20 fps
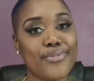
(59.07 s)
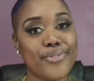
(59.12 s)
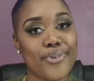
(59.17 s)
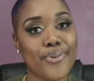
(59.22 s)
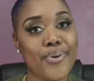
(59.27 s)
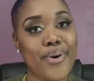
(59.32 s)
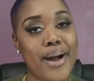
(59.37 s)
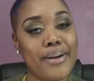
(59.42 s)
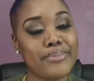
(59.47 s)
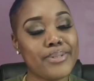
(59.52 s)
of
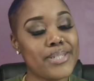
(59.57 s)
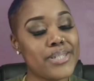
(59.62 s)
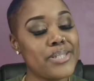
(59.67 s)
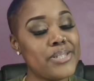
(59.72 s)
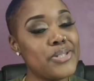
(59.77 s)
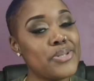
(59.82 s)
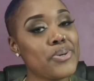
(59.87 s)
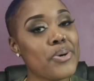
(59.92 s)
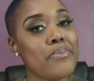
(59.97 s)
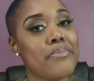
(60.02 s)
all, I'm just
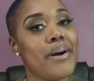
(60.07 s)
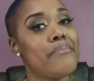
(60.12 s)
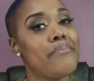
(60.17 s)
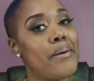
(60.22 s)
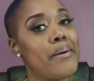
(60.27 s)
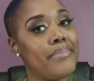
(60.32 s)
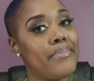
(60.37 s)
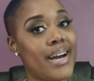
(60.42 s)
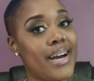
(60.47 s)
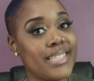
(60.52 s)
going to talk about
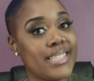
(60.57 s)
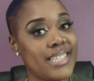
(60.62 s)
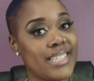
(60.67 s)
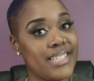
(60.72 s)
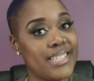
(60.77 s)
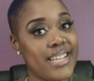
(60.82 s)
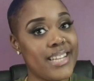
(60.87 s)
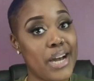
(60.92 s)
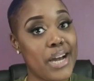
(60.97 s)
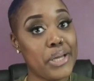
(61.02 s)
my
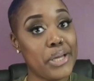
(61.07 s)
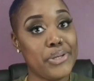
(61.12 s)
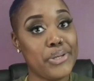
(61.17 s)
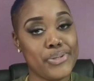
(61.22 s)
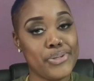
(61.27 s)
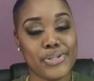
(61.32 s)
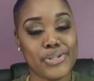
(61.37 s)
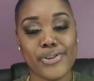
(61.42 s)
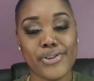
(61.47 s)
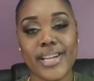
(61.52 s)
pattern that I
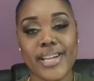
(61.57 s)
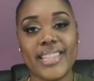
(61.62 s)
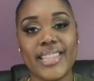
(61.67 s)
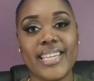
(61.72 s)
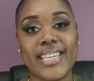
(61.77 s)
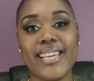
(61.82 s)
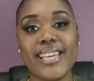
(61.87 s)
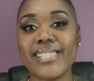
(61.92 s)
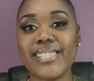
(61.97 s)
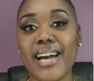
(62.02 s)
used to create
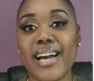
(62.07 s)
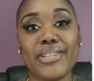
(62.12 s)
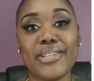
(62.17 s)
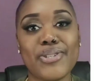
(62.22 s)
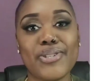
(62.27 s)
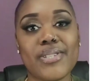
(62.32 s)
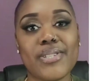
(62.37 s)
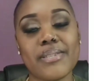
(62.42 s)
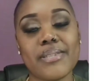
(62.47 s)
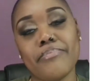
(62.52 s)
this. I
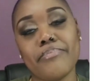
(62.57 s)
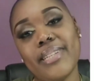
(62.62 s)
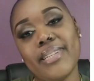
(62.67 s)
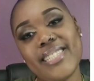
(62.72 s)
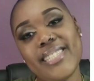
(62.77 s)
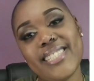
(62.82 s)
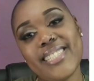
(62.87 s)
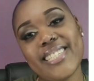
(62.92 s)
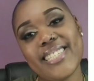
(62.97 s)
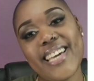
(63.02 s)
used
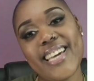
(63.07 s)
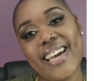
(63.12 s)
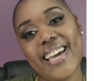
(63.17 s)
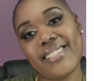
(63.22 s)
Simplicity